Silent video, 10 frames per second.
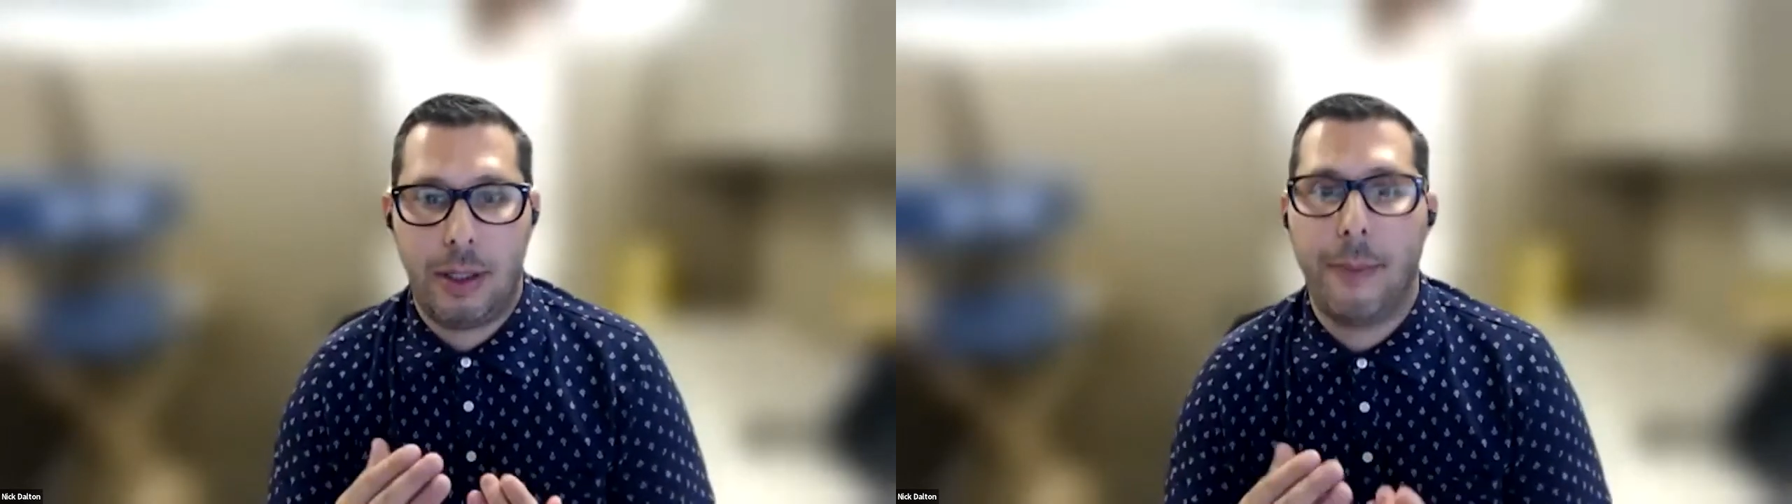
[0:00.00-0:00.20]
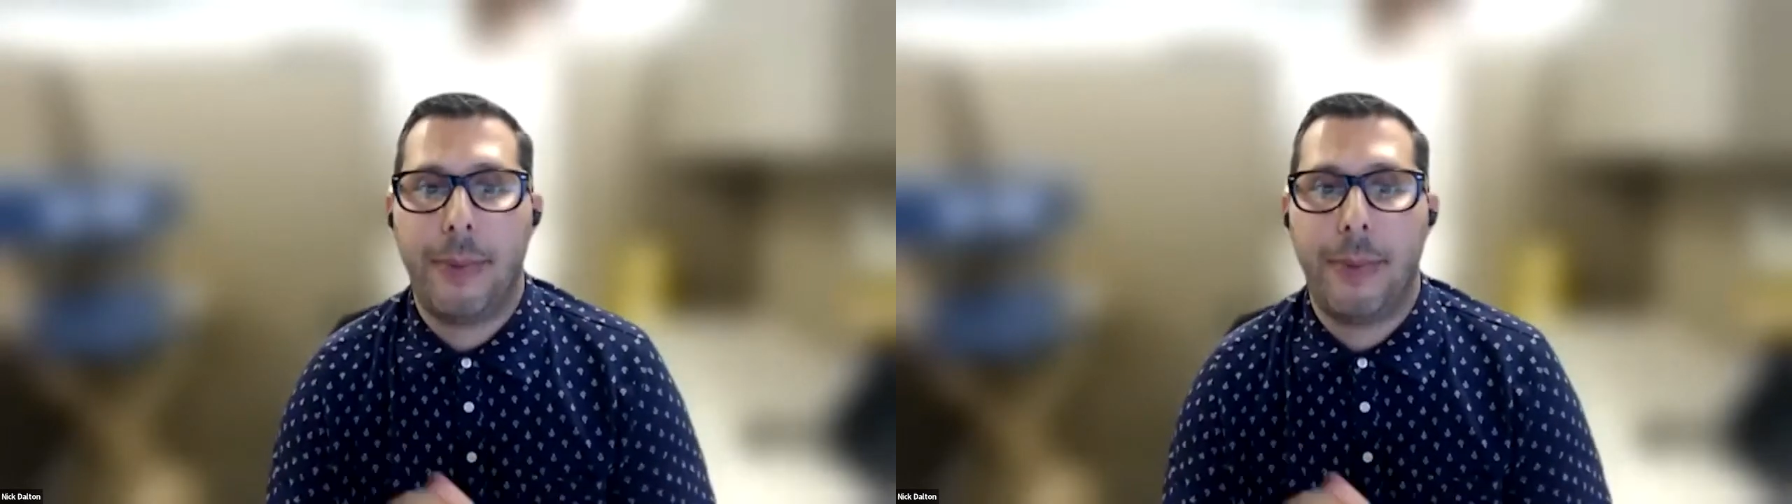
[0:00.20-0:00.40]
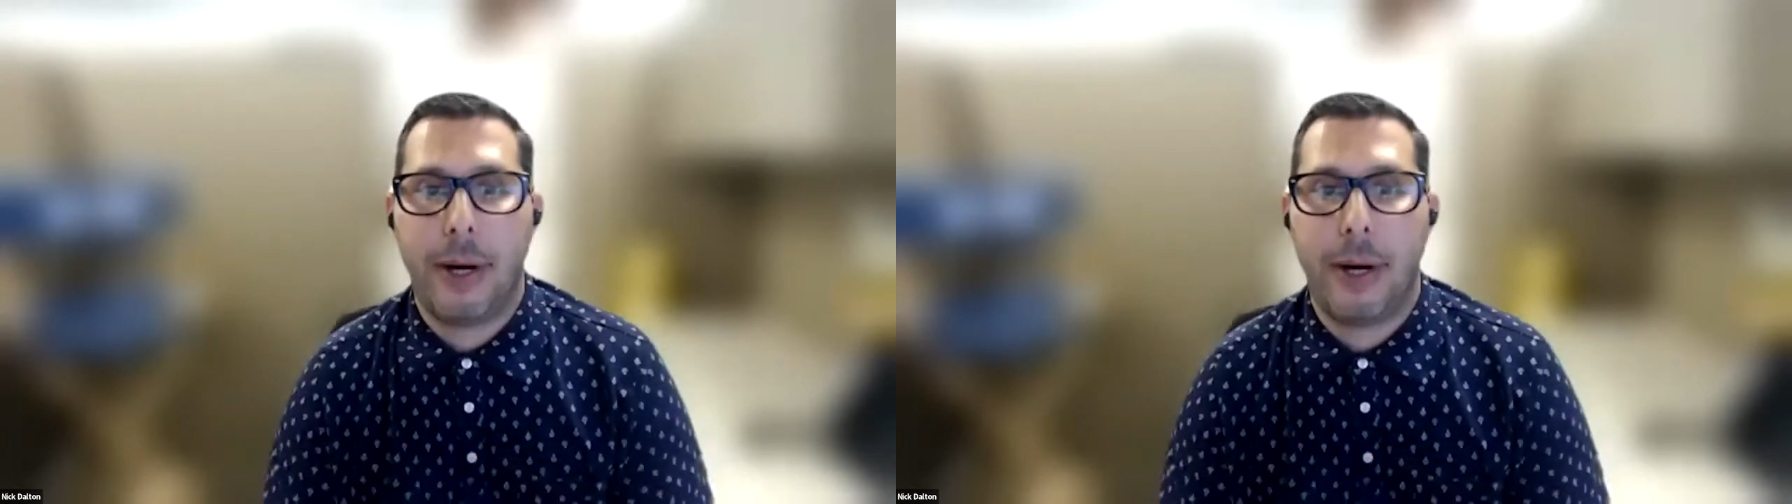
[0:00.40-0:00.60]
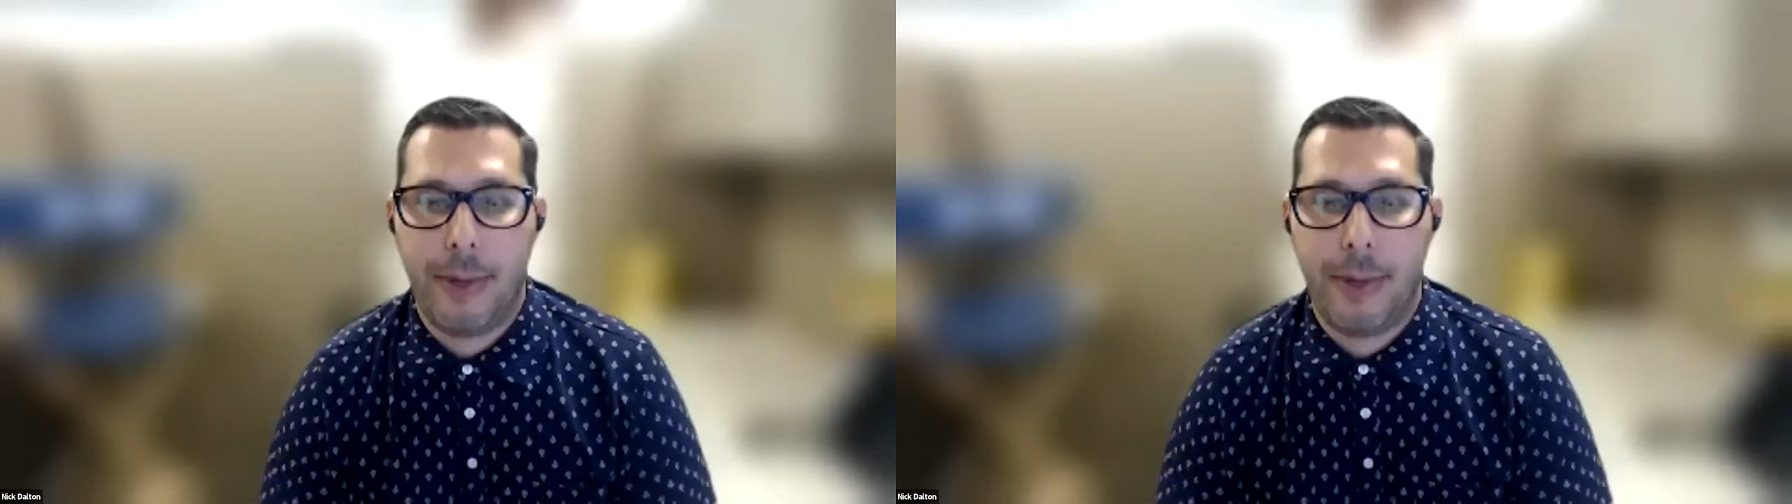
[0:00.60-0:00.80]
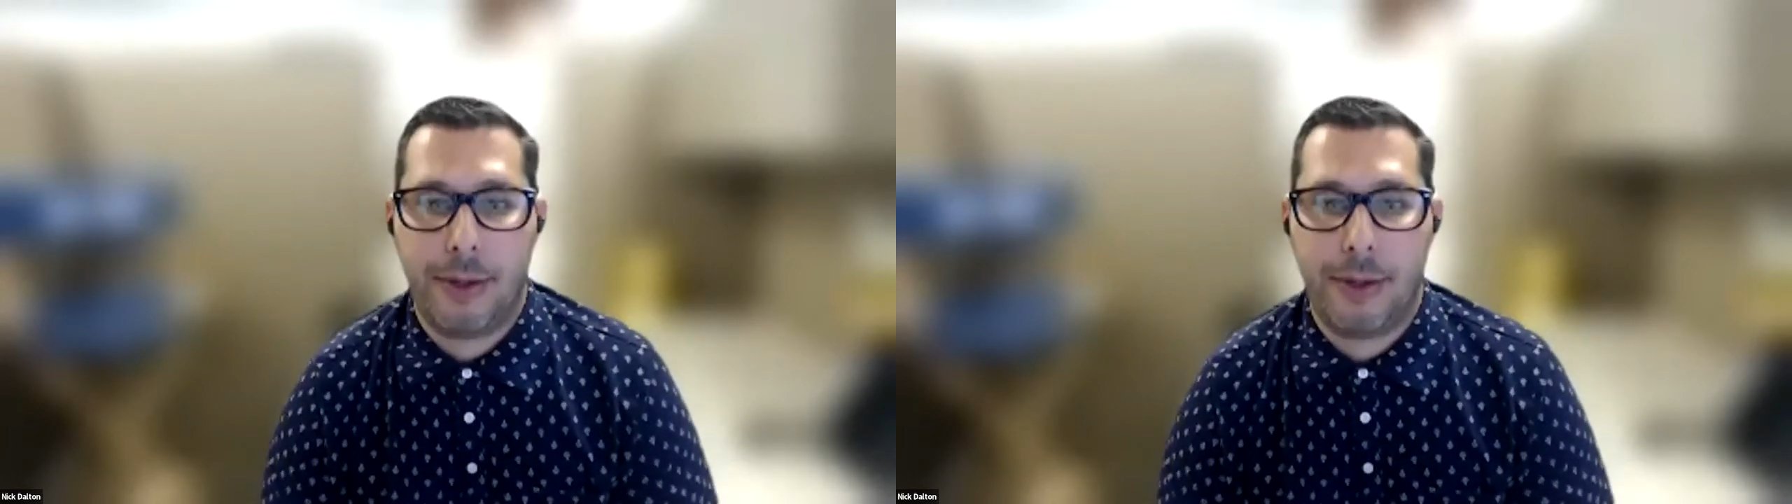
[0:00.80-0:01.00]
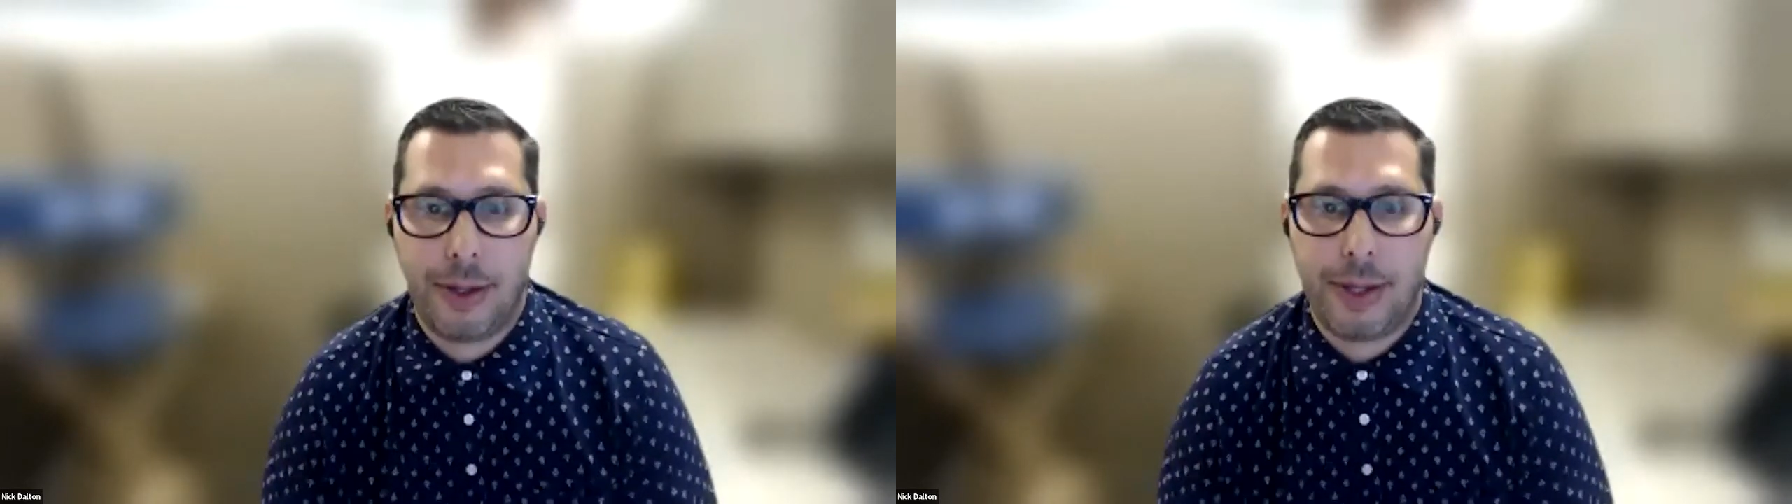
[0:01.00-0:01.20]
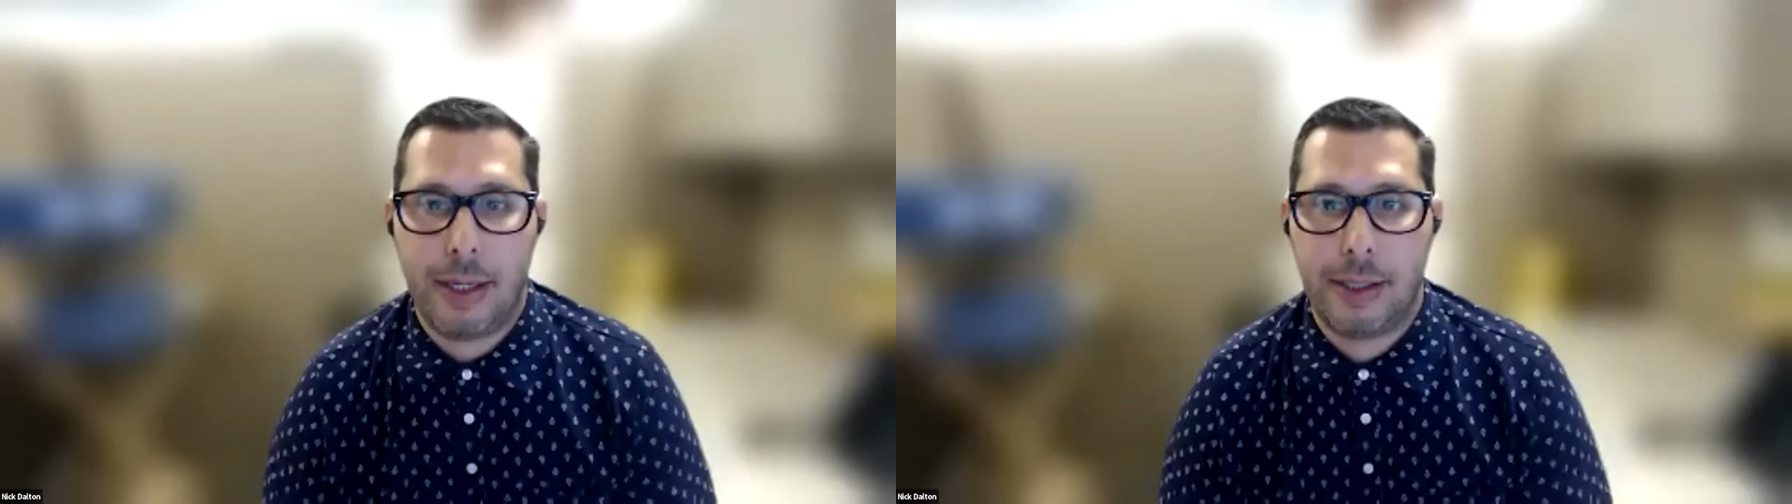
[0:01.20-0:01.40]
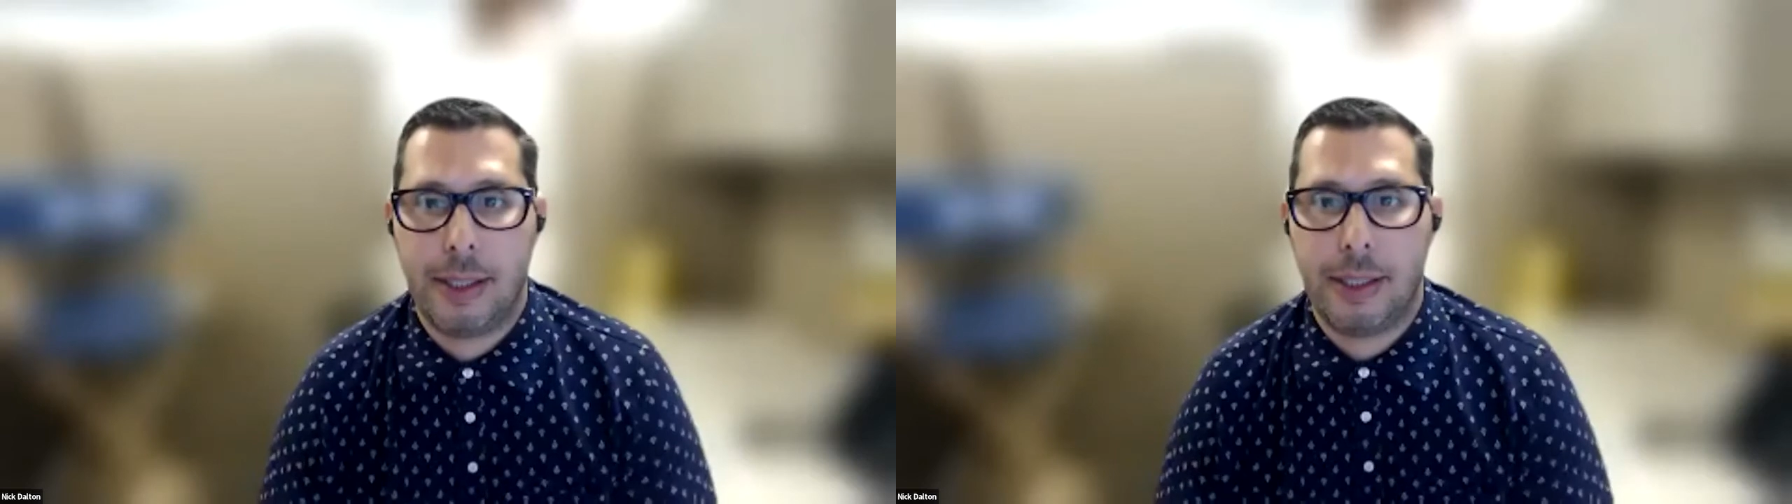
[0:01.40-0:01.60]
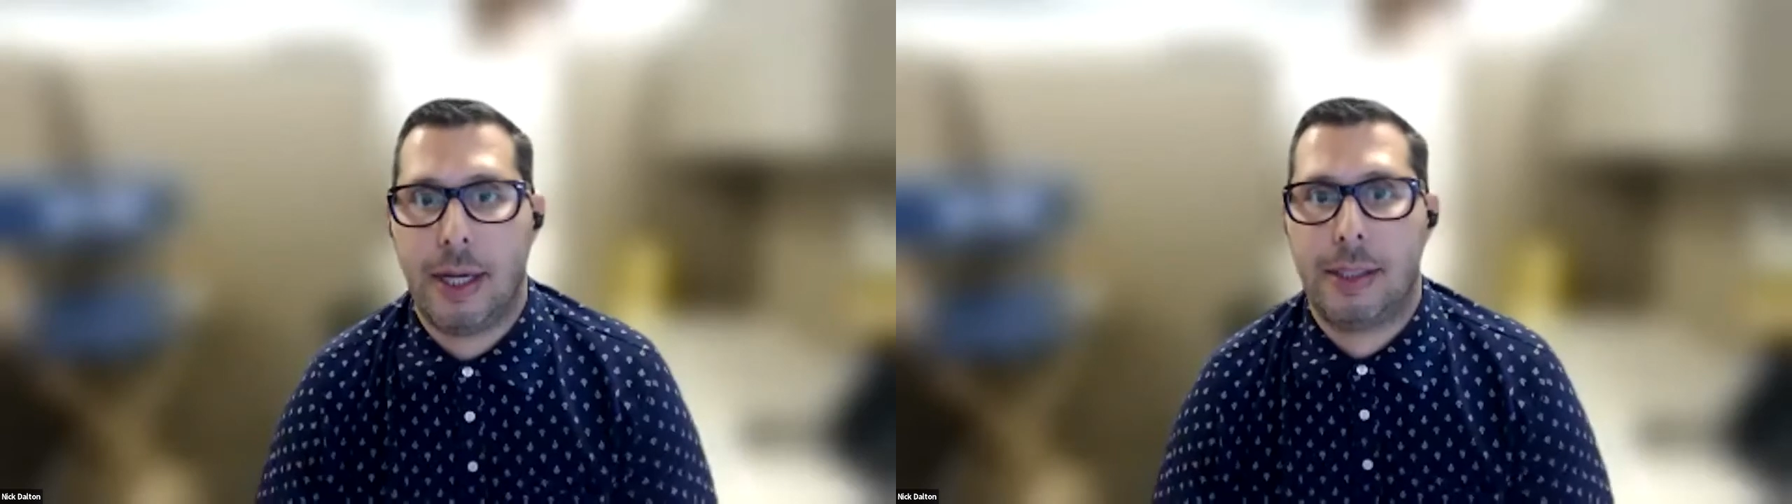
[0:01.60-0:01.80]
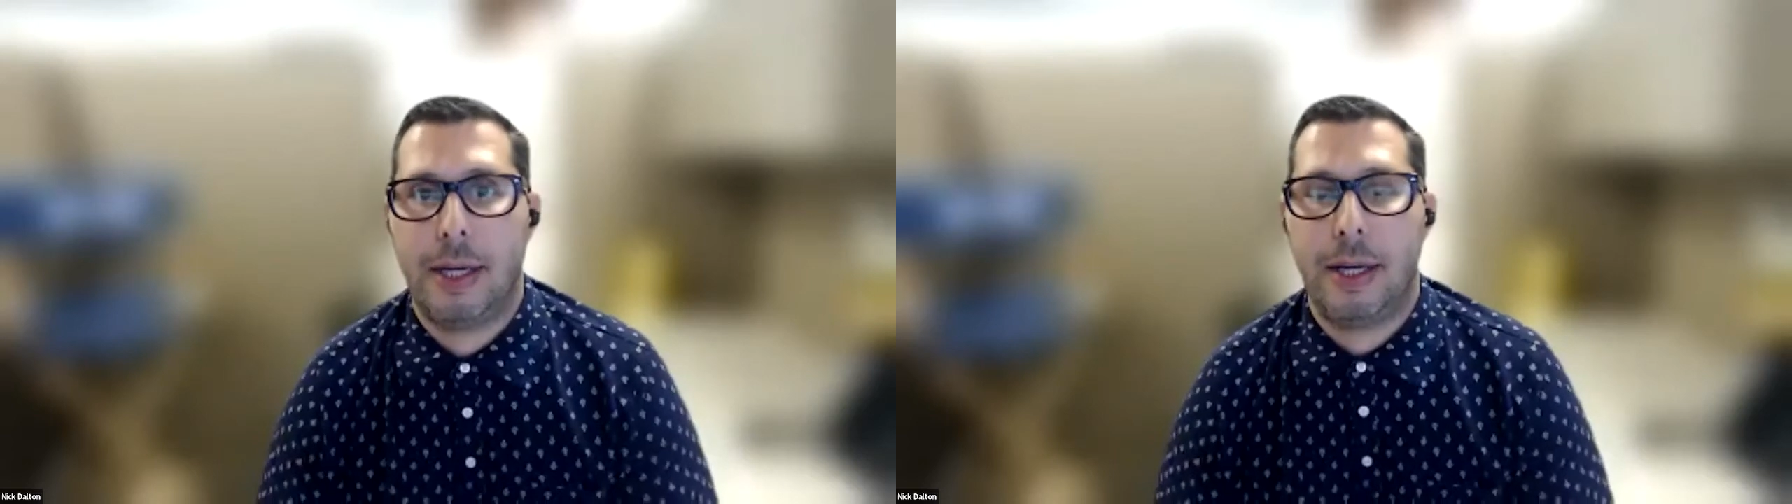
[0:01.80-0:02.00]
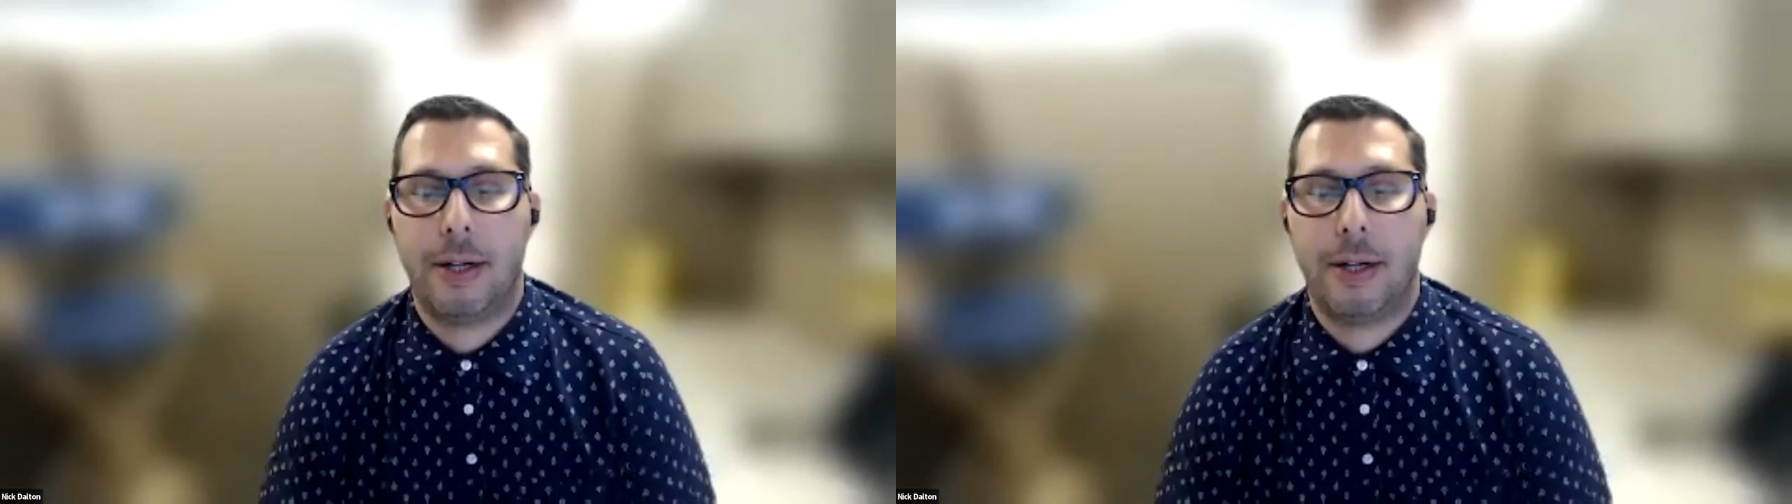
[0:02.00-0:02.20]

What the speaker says: compare and make sure that that is the test taker.